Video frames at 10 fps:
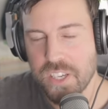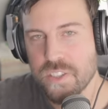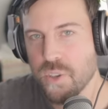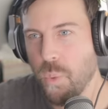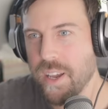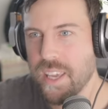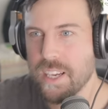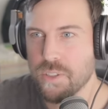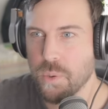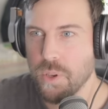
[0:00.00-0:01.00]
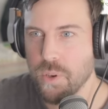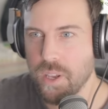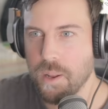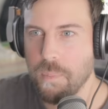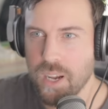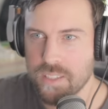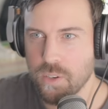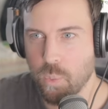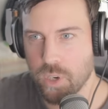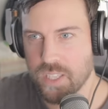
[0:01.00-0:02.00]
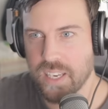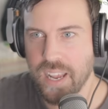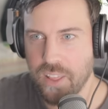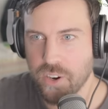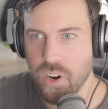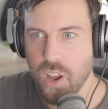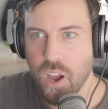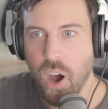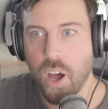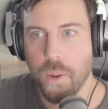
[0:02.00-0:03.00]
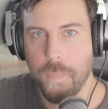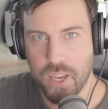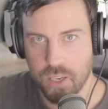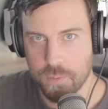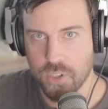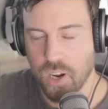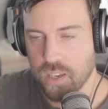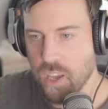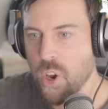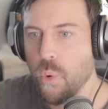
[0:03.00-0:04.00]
So why can't Toyota and Mazda work together on a pickup truck?